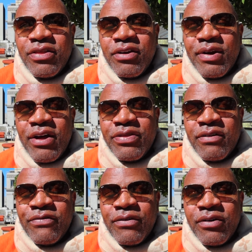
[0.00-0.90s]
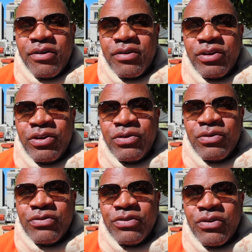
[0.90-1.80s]
They're out there for
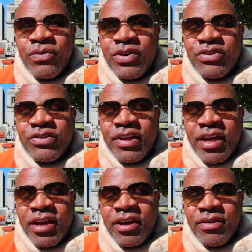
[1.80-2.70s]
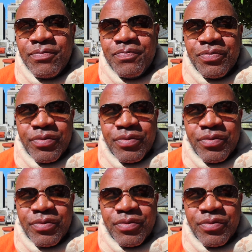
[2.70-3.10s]
you, so we should stay in.